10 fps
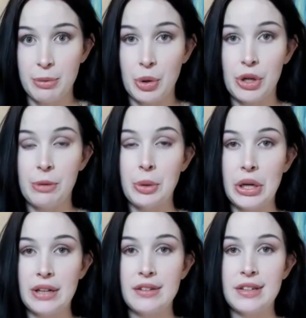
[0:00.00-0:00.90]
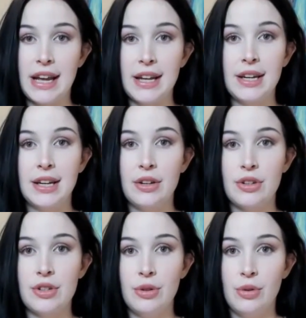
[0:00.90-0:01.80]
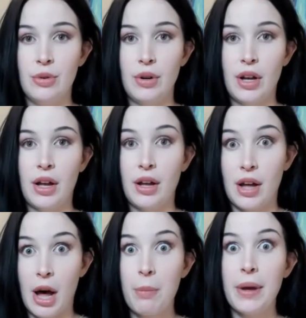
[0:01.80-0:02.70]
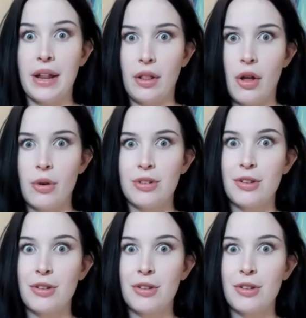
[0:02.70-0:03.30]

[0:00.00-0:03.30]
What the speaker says: I'm going to put instead into up and low.